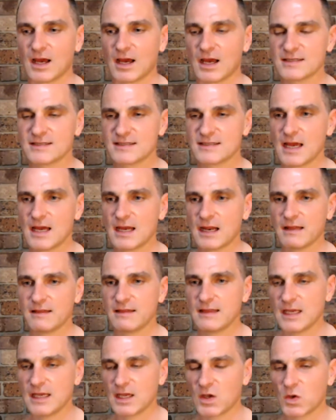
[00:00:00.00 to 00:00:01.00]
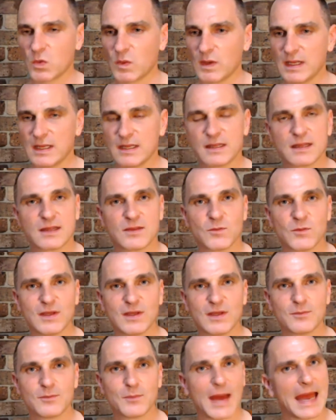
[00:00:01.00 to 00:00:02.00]
I'll start, I think,
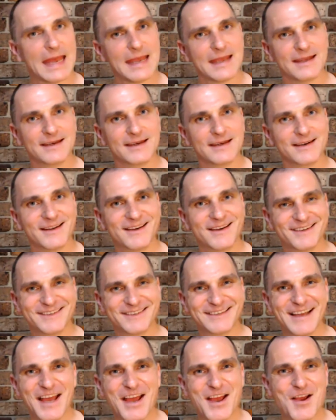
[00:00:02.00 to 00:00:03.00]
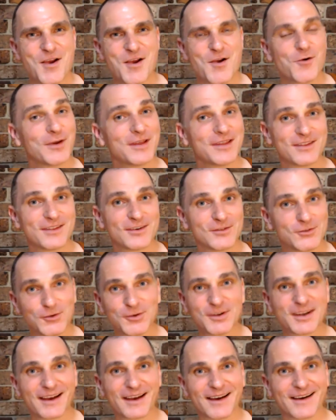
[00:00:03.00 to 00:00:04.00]
with pain, with
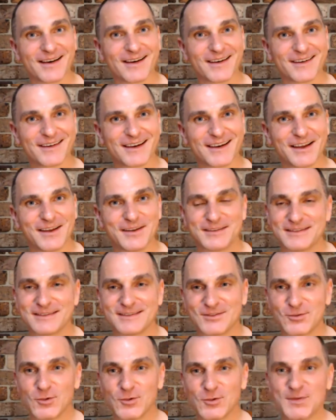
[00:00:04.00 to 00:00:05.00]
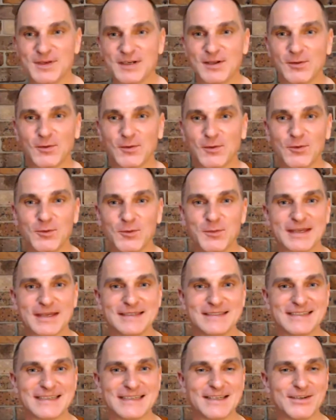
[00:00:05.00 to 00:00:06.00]
dukkha. And doom and gloom
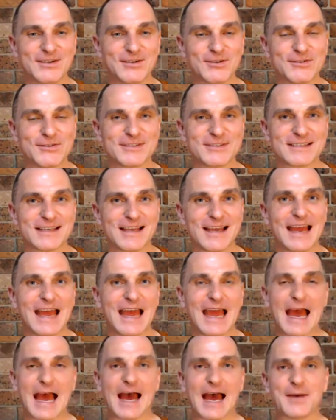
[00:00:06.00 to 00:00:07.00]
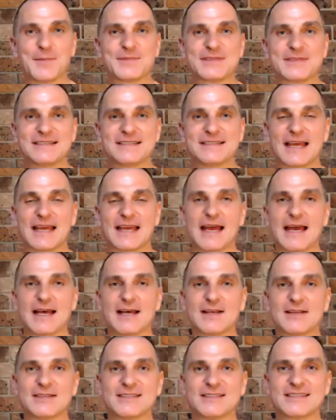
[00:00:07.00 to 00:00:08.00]
continues, ups and
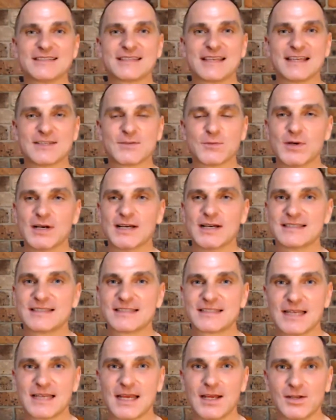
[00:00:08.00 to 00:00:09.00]
downs. Guess what?